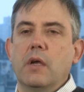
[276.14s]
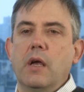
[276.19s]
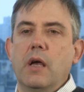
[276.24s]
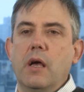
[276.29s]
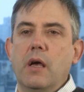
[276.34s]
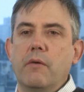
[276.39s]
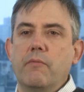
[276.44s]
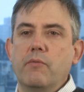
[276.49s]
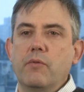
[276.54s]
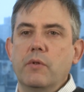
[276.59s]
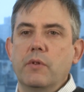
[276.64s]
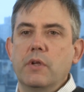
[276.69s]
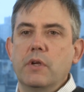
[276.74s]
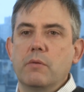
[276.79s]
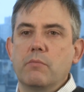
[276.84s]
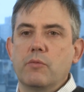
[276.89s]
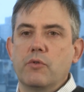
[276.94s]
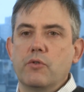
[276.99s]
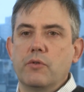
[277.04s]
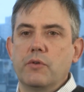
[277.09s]
have really
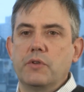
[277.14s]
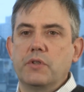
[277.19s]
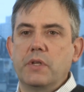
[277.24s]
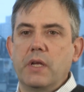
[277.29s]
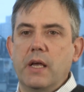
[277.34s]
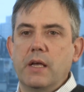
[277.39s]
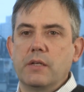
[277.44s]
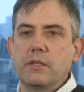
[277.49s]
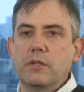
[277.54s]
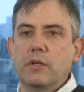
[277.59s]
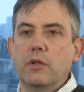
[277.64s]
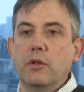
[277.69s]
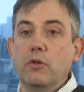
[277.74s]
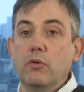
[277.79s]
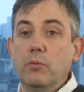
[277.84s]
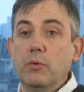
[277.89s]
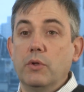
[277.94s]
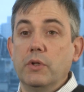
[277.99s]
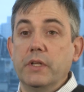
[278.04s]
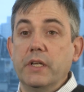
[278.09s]
emerged as
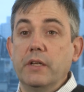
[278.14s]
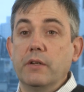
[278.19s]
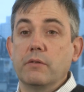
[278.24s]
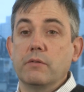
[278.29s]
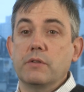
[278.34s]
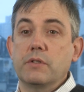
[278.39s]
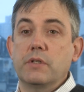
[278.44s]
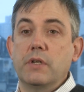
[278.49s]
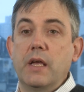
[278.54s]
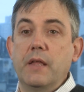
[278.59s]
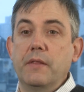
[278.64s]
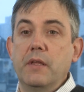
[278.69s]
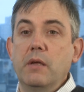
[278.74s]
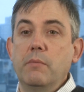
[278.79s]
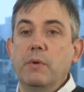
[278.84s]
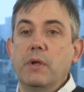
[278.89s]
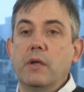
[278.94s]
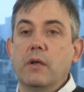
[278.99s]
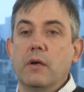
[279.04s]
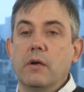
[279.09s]
global leaders and they
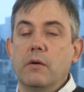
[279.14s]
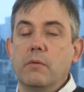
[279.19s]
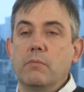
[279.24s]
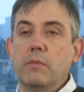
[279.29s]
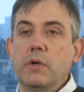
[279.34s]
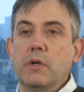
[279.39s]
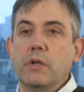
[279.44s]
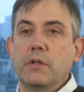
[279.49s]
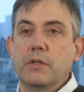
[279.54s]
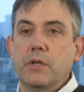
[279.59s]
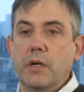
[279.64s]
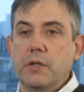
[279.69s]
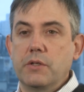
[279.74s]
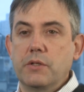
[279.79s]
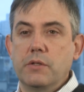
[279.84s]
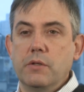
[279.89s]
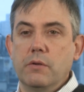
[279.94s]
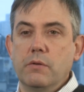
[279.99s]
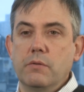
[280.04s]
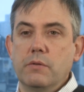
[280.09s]
become
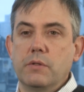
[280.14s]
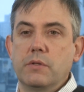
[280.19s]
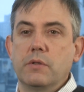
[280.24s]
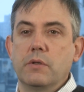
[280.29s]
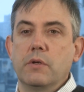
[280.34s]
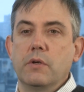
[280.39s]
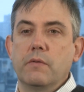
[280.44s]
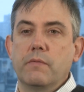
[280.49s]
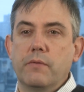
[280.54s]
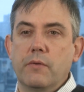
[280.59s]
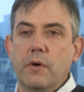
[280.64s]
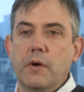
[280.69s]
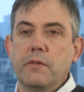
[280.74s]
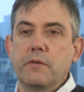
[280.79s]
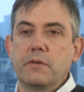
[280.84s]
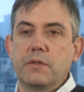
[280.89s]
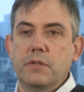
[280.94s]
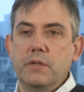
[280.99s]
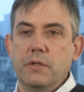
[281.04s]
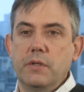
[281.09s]
touchstones for
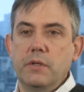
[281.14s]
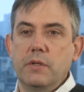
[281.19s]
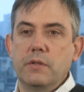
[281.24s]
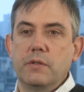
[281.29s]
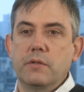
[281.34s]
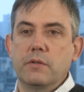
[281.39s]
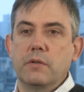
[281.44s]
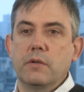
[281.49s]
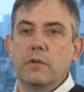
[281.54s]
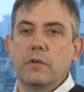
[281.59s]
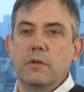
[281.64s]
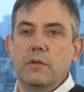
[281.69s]
other cities